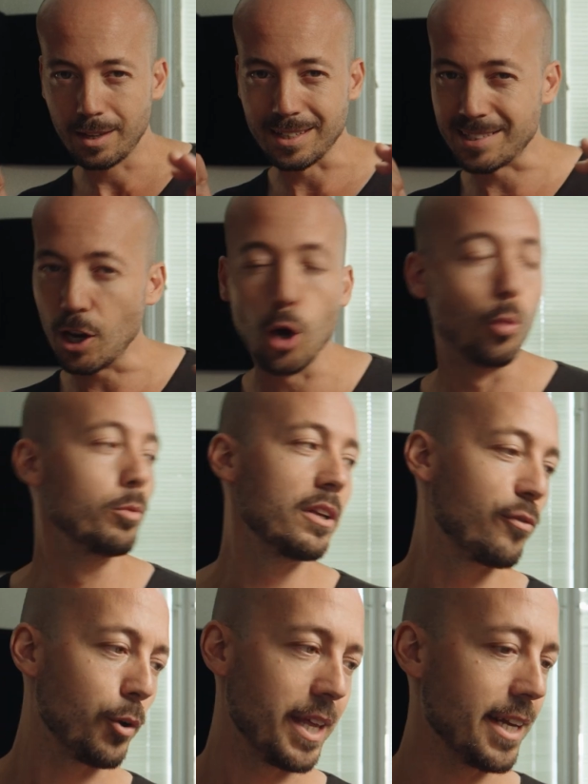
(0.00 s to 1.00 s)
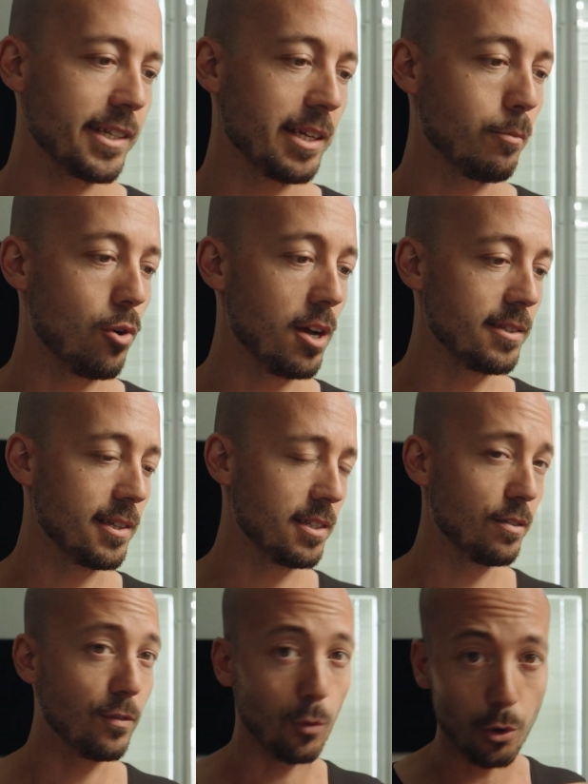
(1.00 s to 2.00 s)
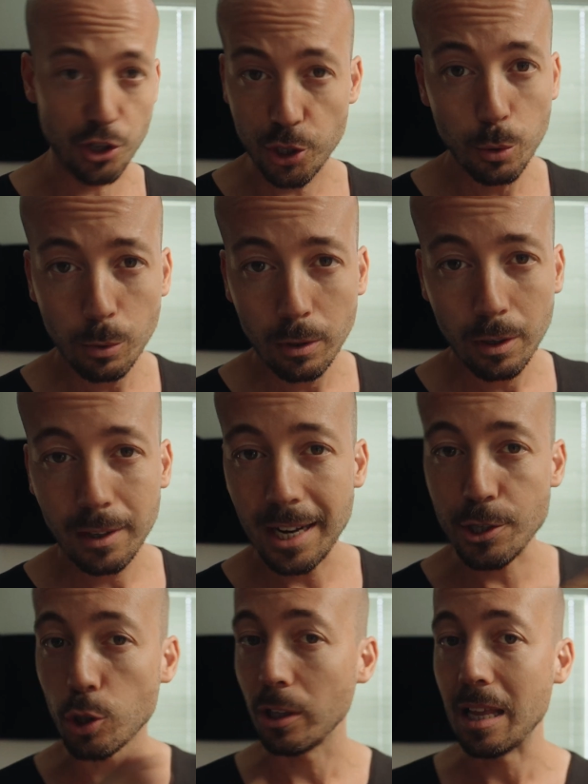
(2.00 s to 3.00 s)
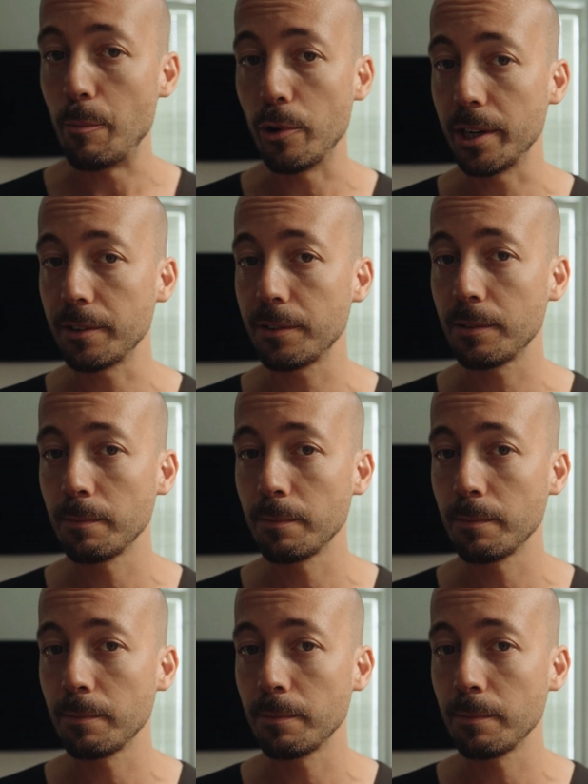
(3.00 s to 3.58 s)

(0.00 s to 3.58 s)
It's only for the editing process, for you and your collaborators.